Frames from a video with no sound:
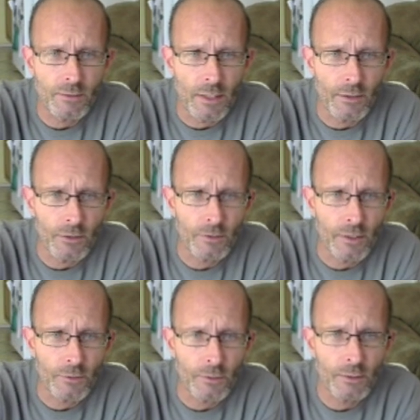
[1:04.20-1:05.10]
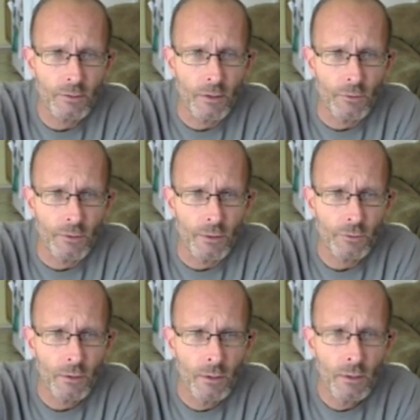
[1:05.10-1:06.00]
10 years, centuries, 100
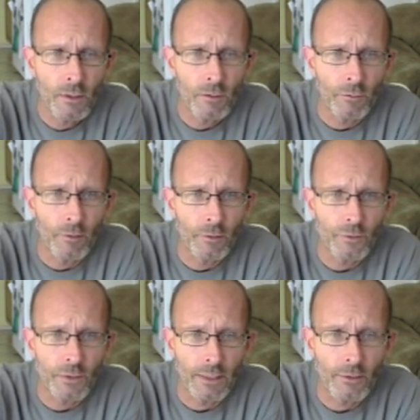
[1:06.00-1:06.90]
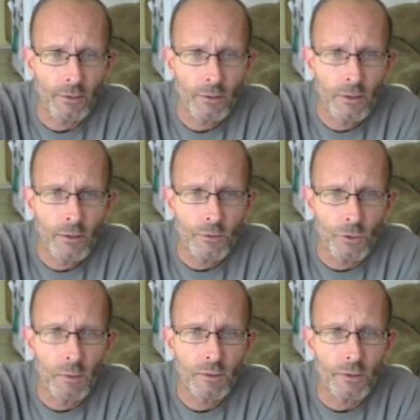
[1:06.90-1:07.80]
years, forever together, two
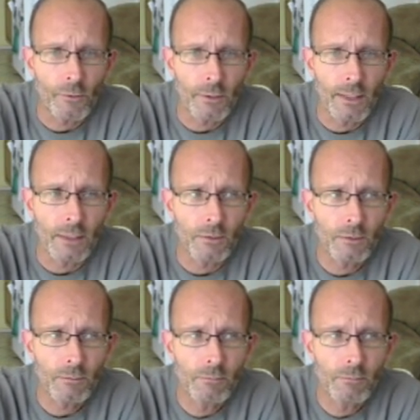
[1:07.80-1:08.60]
months and three days.